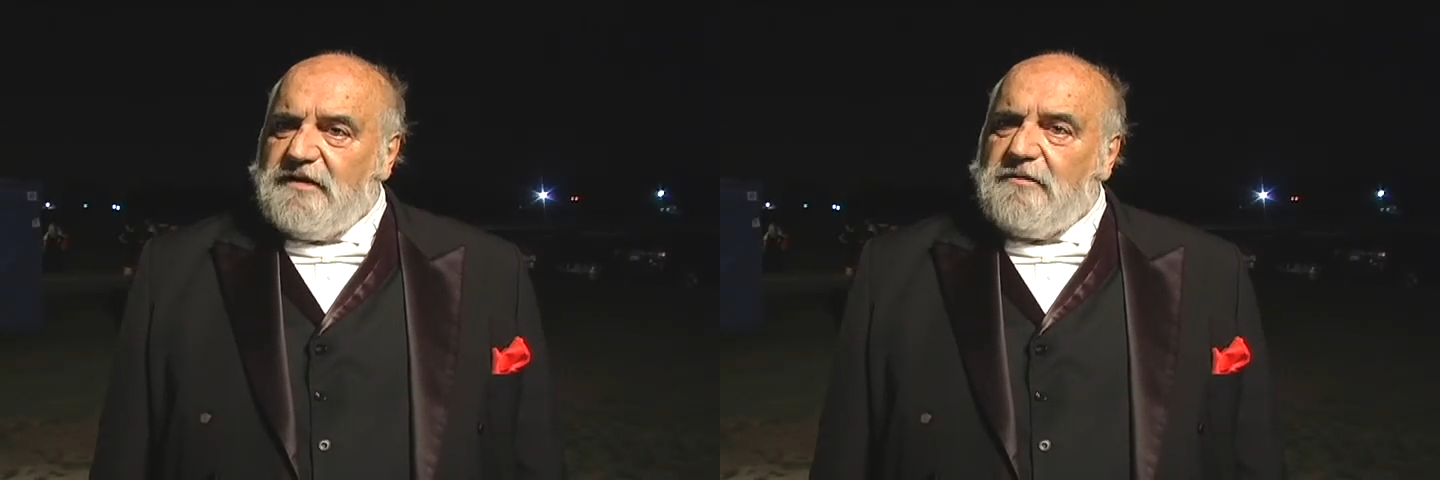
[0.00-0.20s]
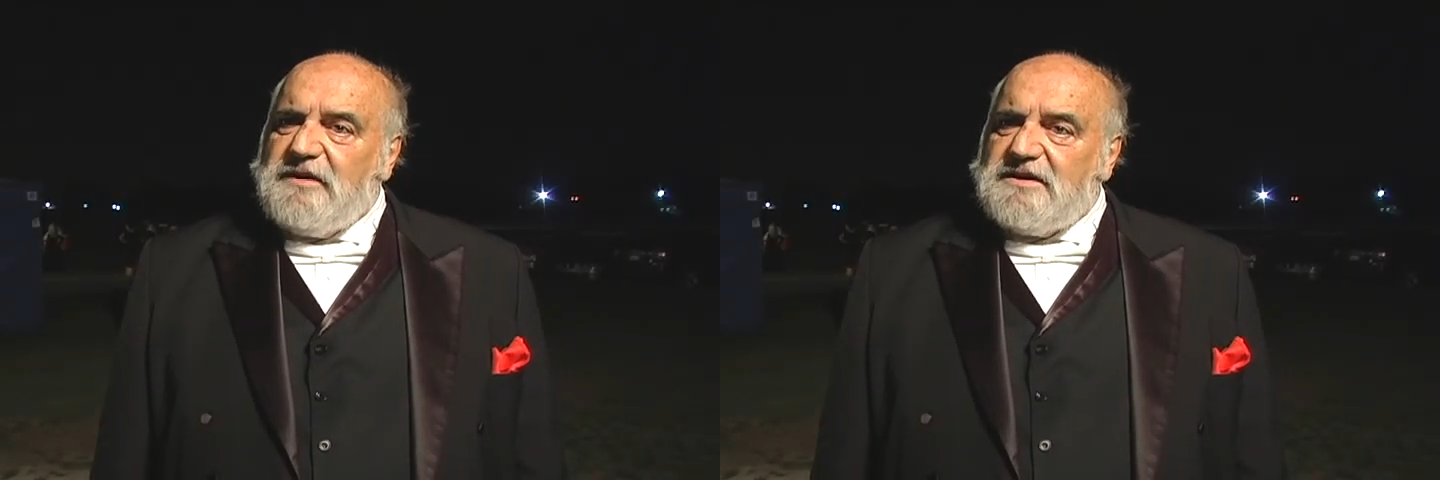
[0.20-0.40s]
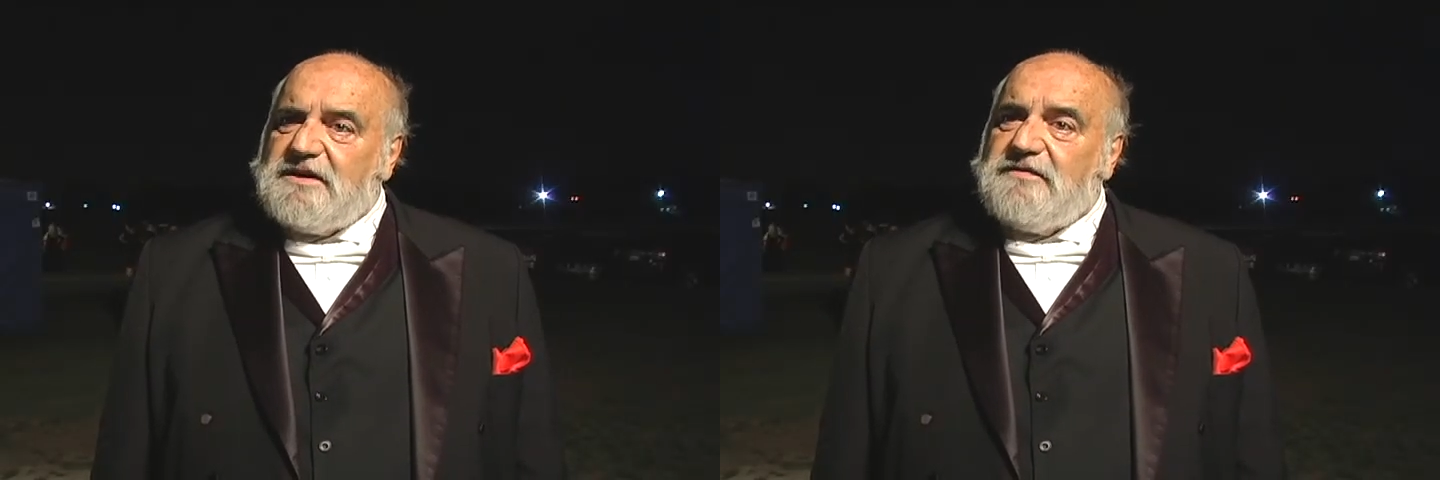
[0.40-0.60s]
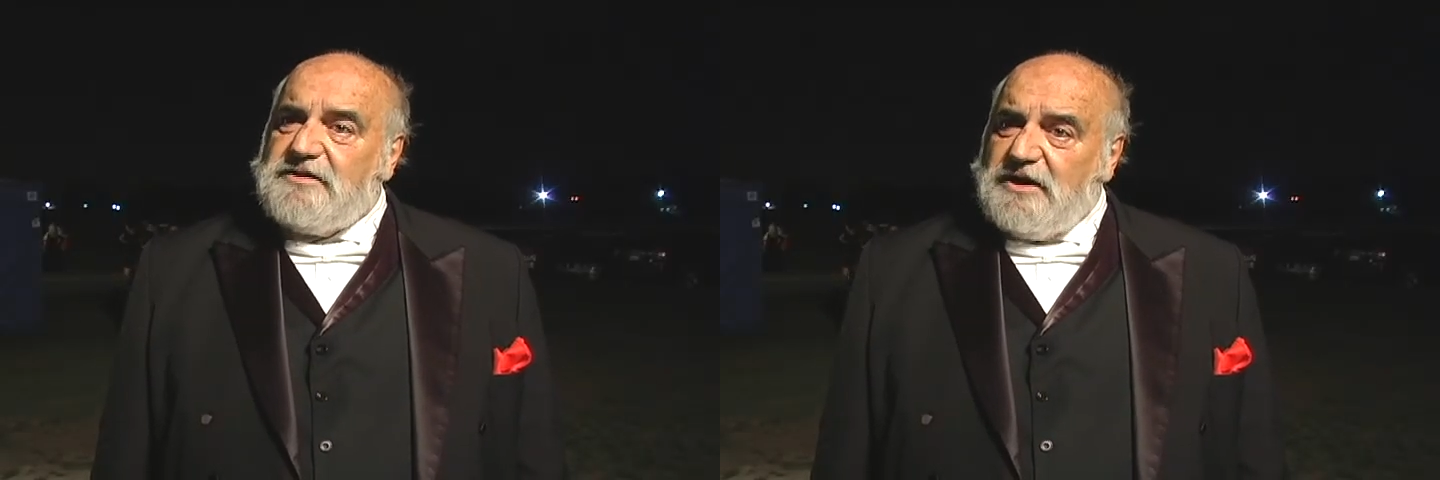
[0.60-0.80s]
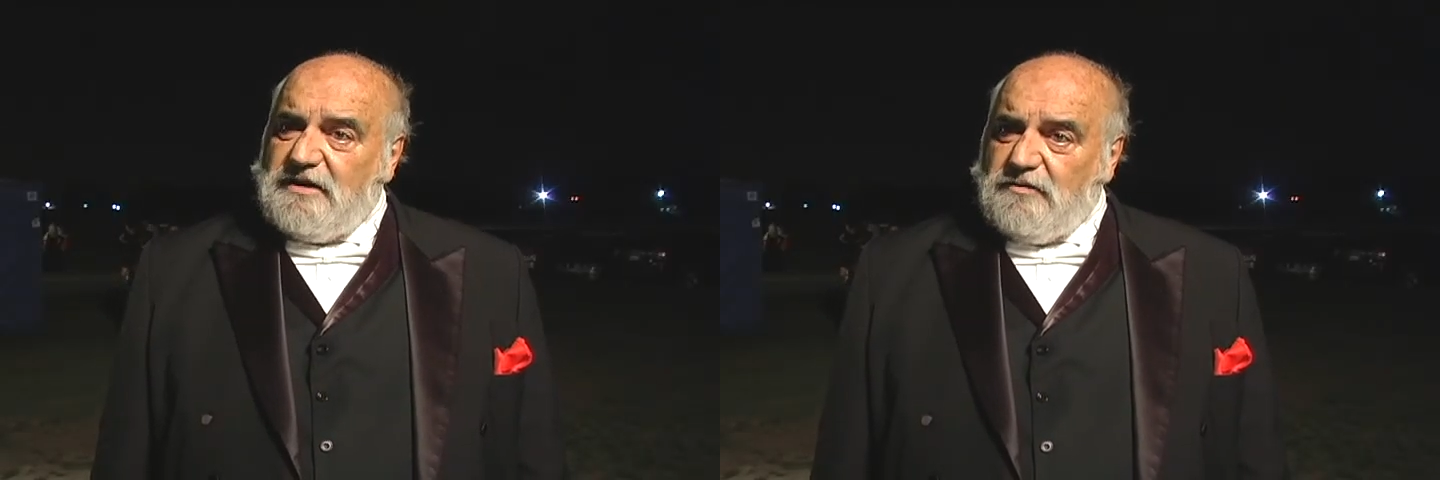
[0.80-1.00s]
film music
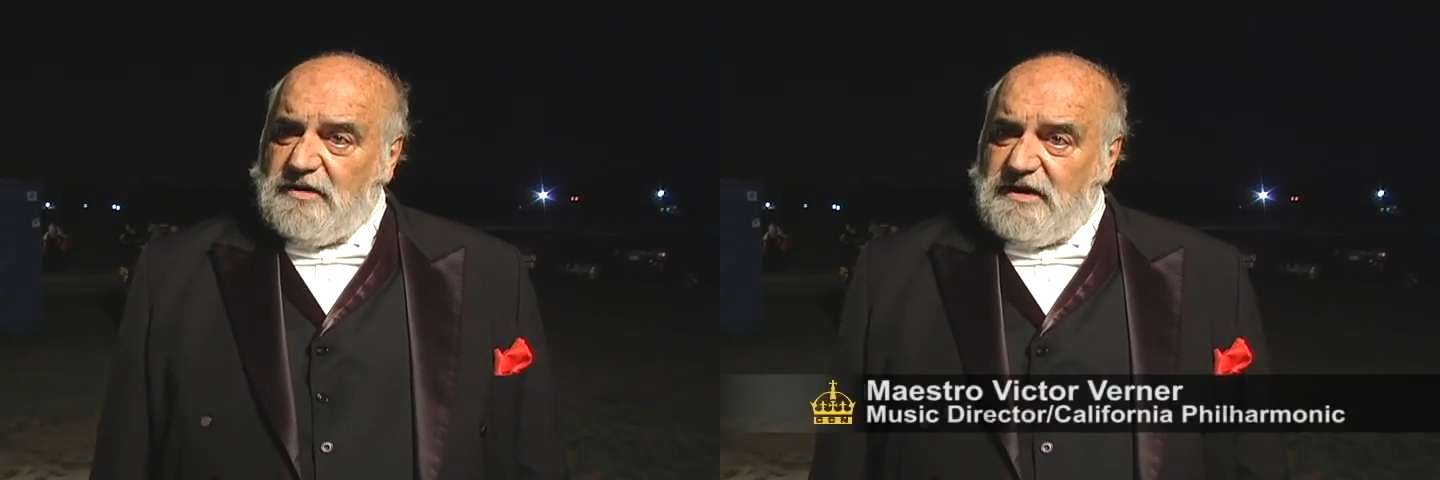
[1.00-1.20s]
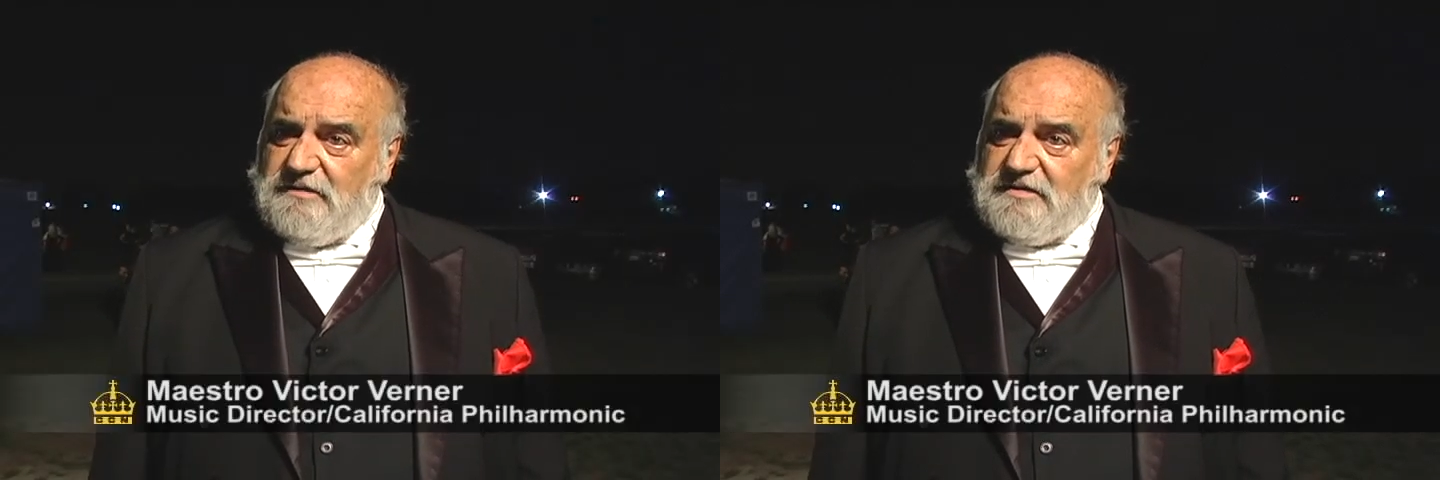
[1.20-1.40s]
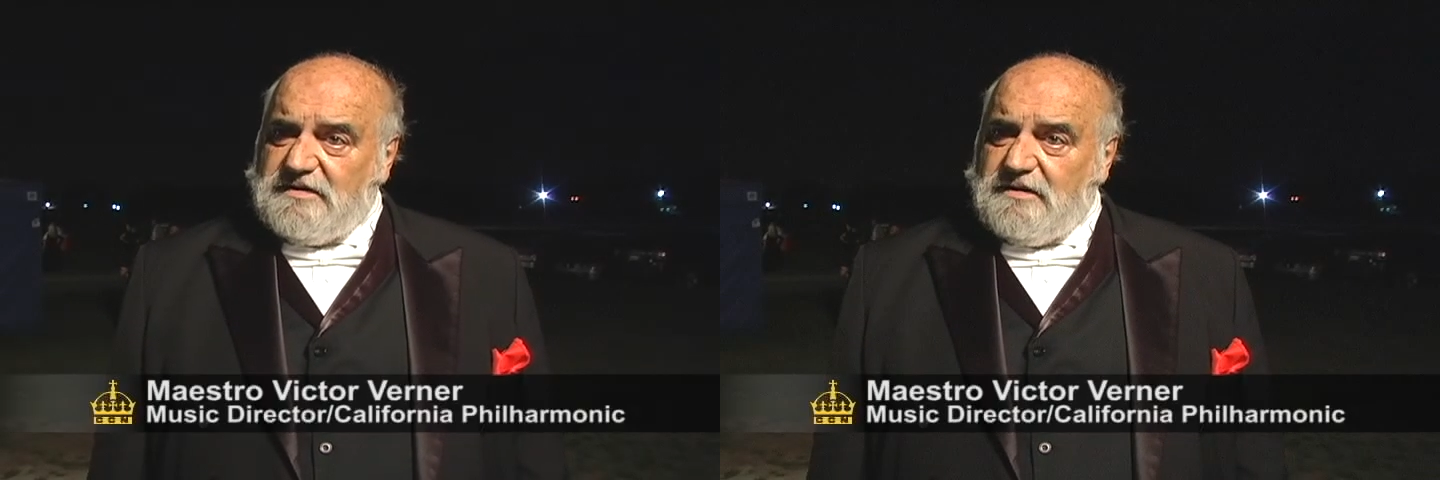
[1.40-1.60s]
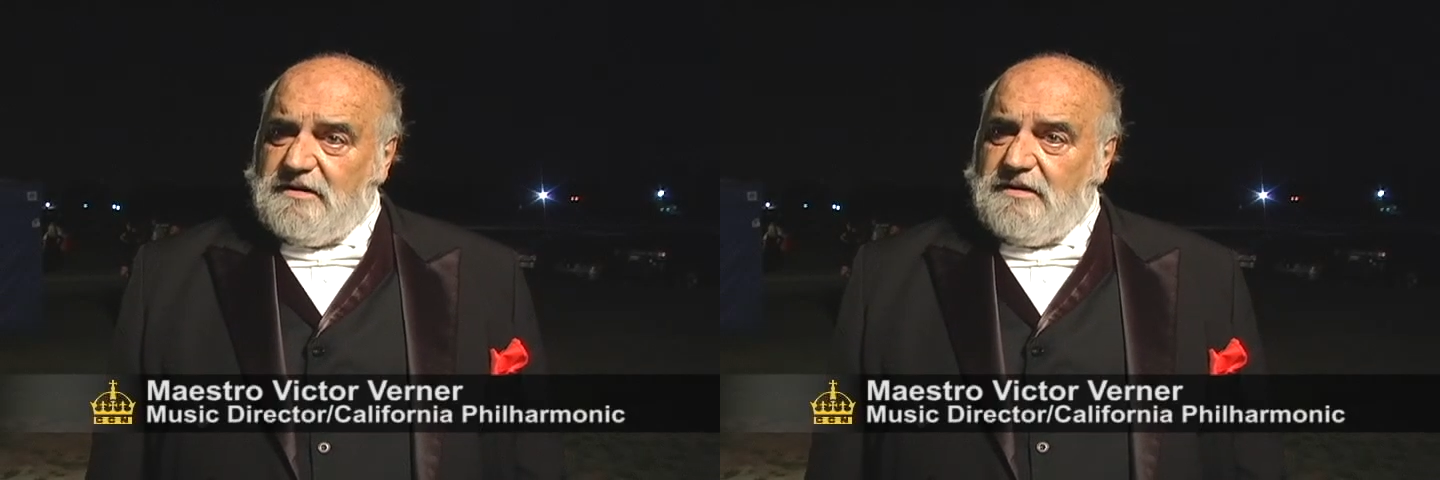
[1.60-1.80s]
of John Williams,